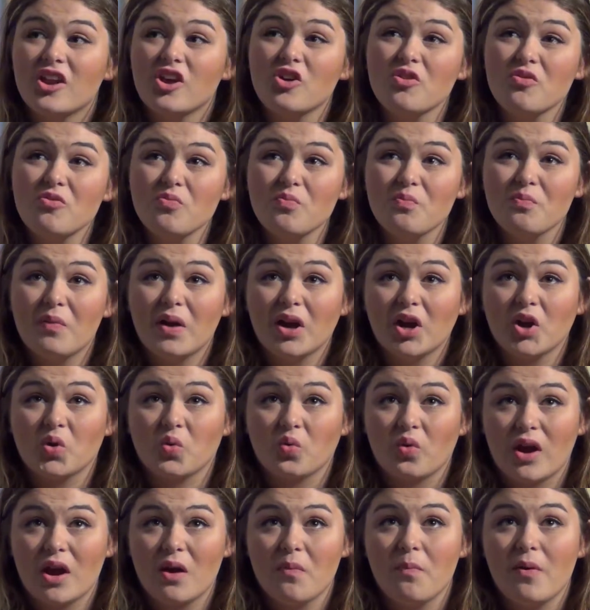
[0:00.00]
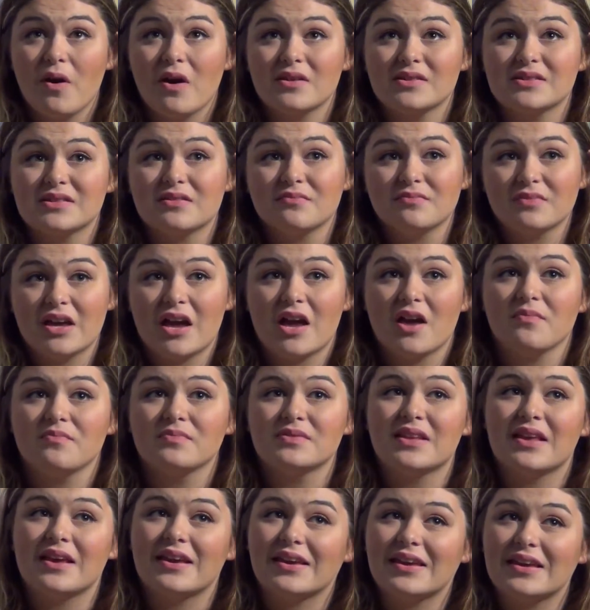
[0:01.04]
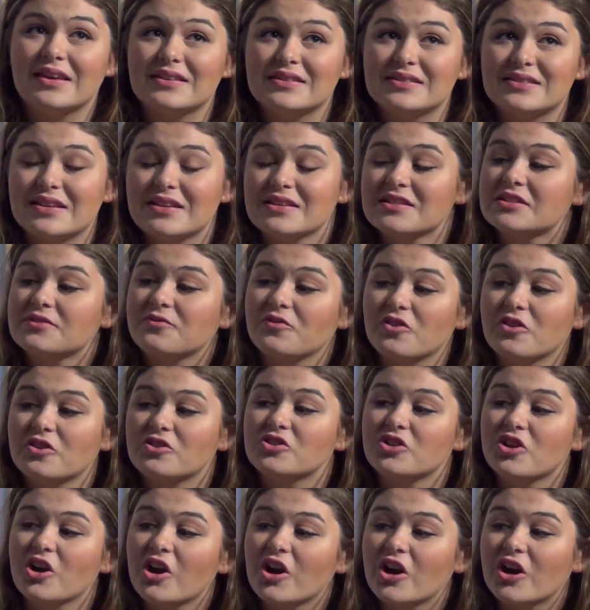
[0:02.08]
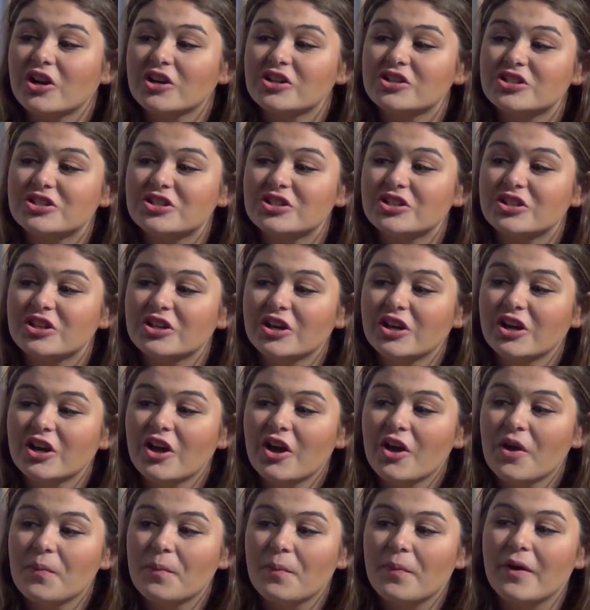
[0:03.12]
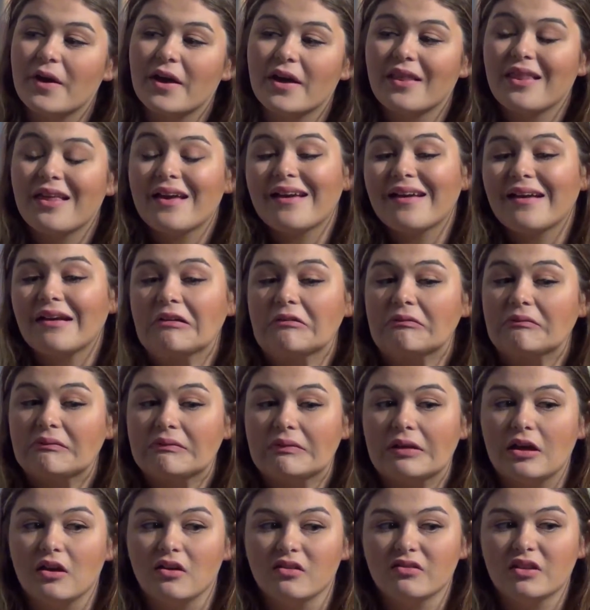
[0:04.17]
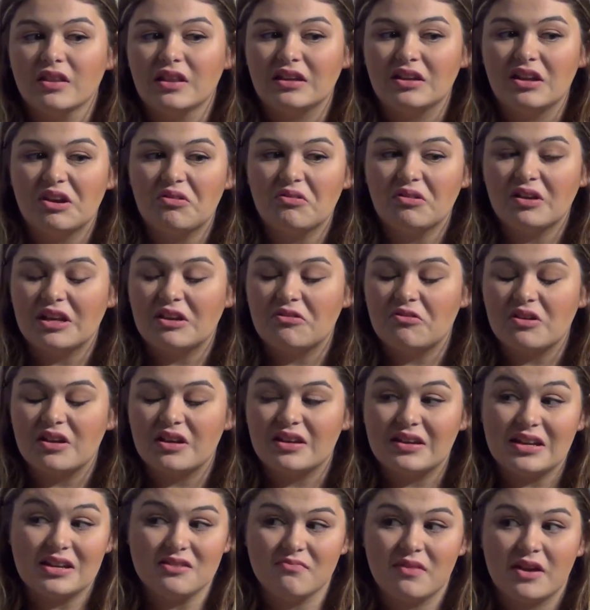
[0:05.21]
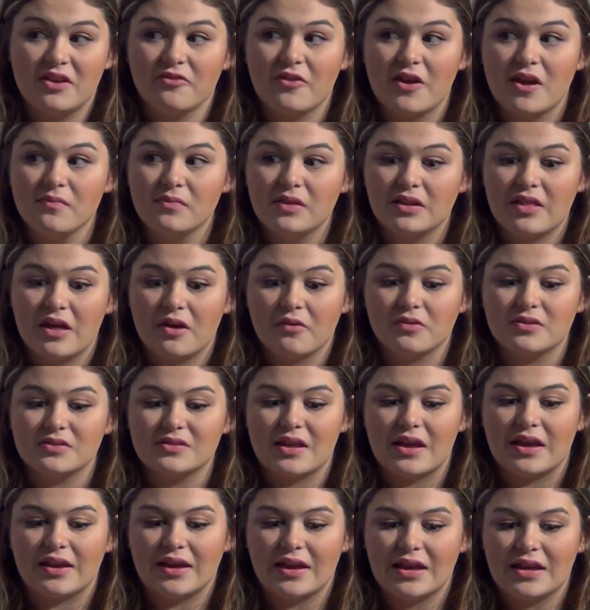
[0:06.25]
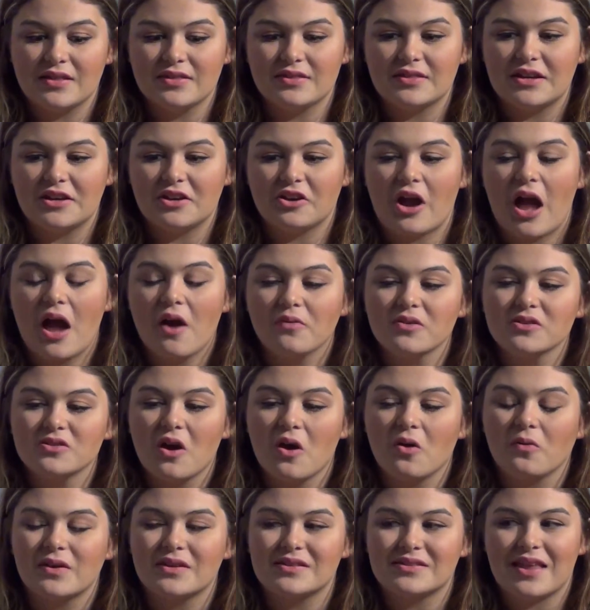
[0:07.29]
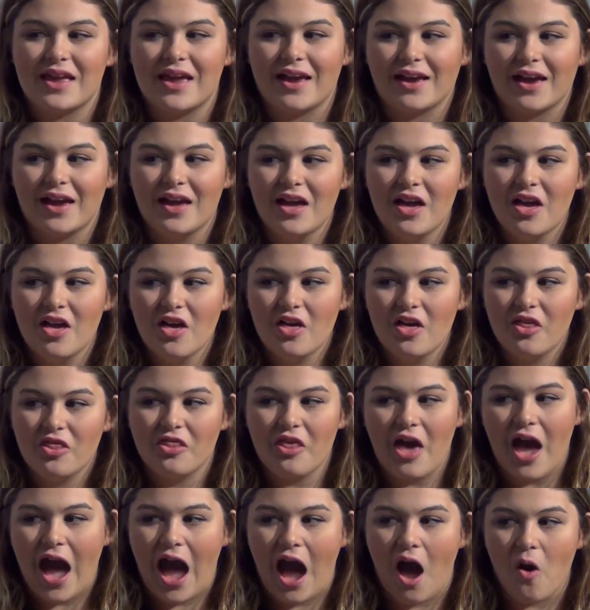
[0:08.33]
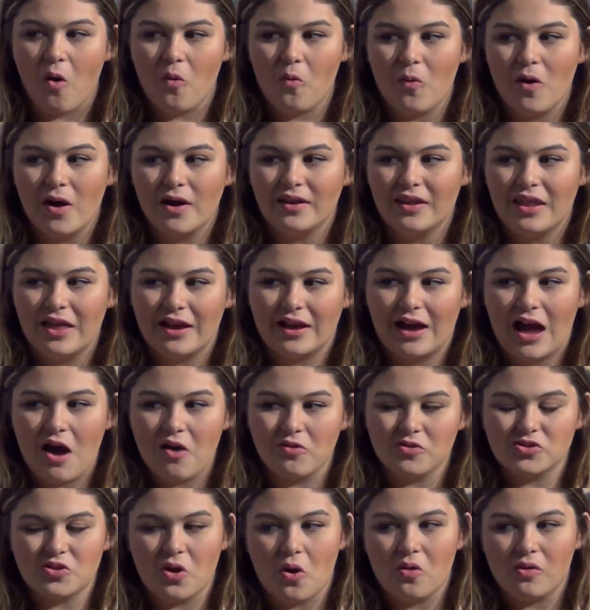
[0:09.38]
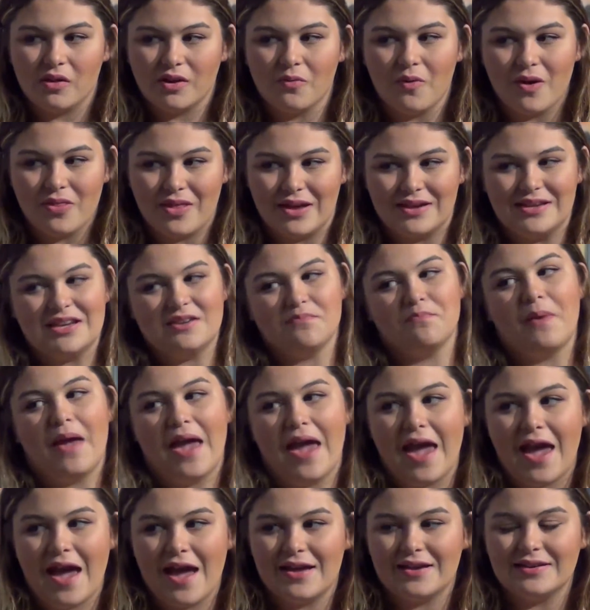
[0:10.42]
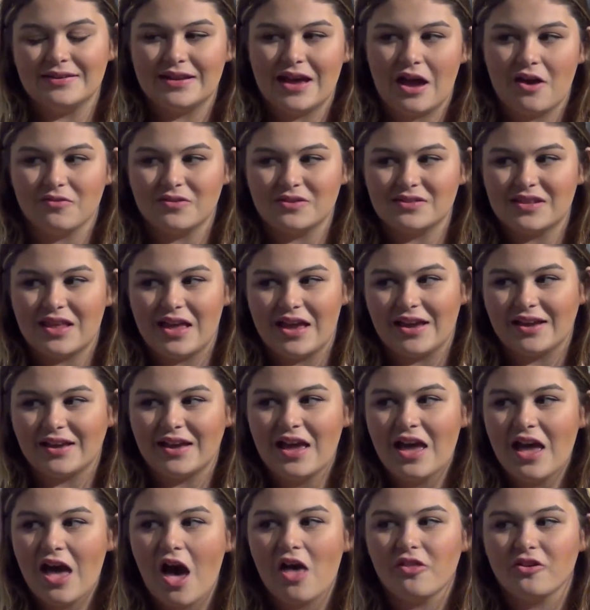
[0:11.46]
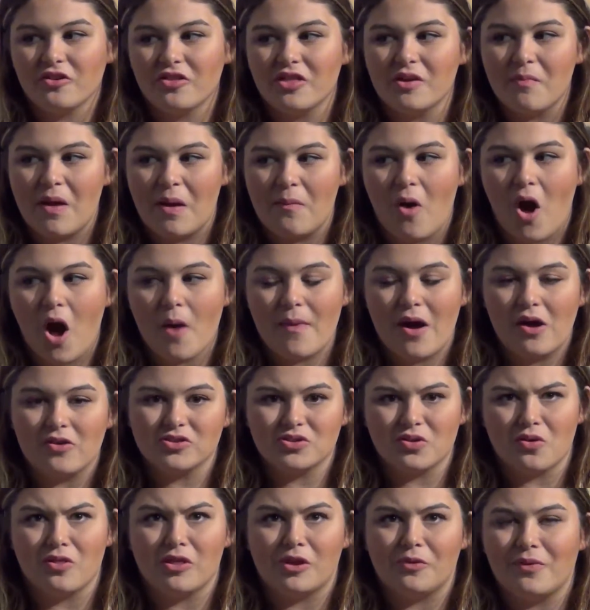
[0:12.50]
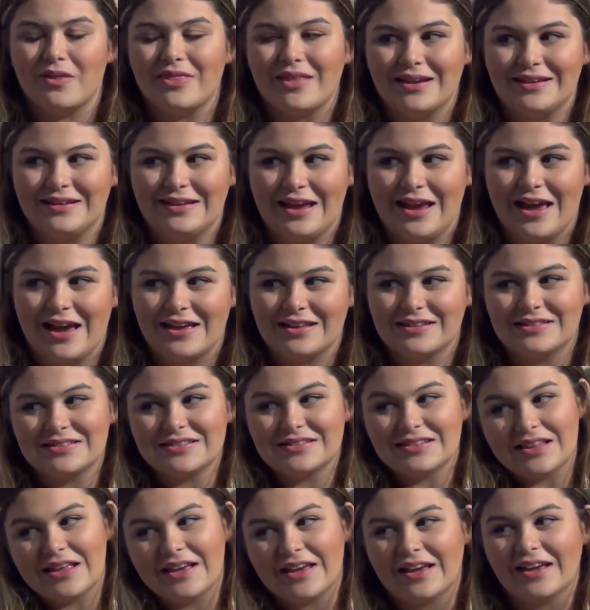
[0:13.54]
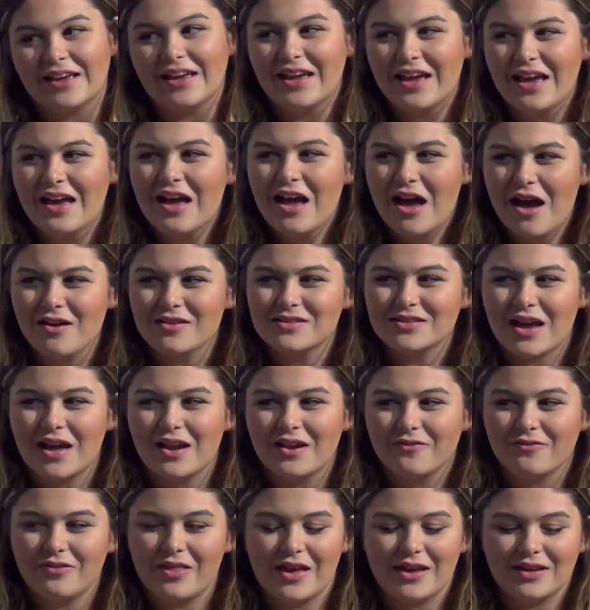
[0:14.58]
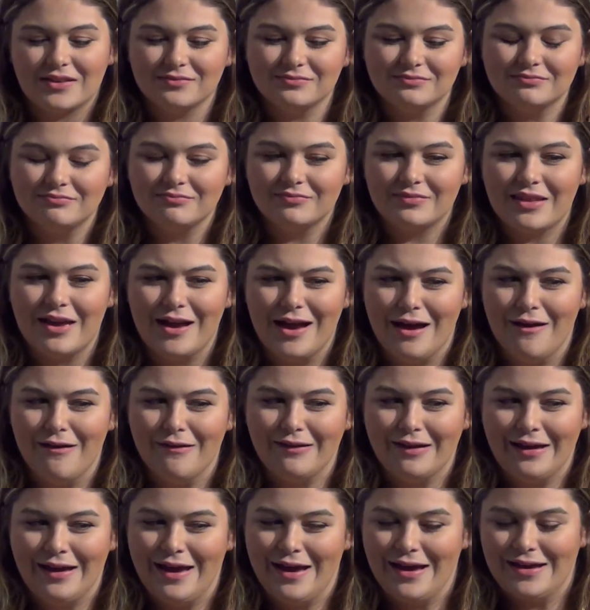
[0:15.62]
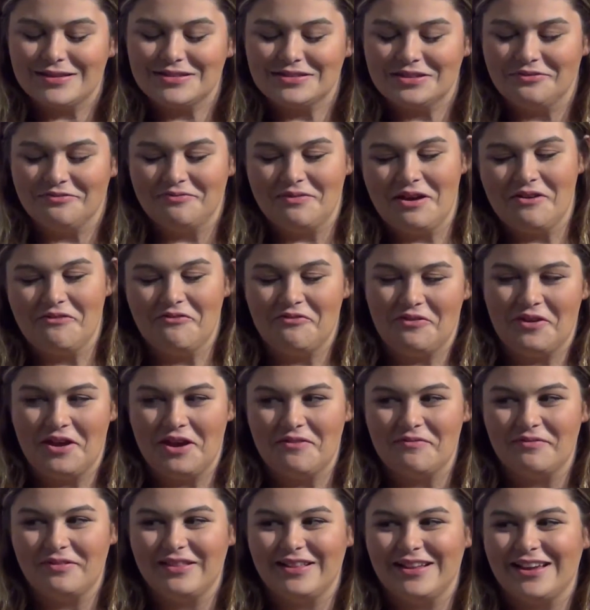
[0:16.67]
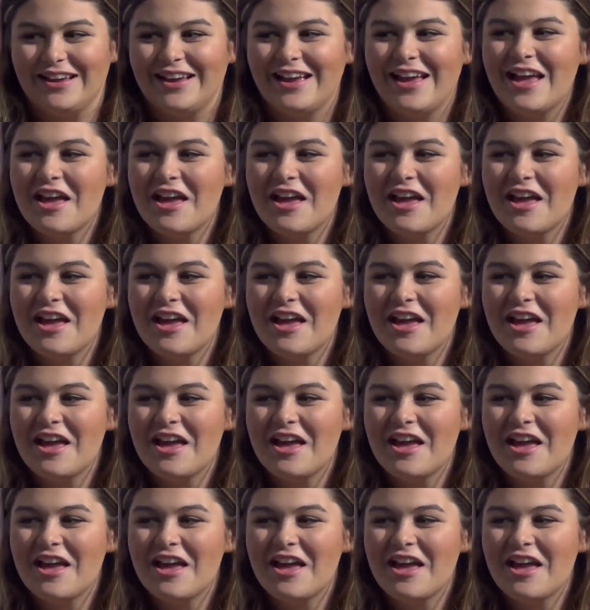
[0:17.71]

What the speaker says: know my grandpa sometimes, like, he sings for the church, but, like, I don't really know anyone in my family that was, like, in theater. I was always, like, the out one. Like, I was the only one that did band. I was, other than my mom, I was the only one that danced. Like, I was kind of, like, the outcast of my family.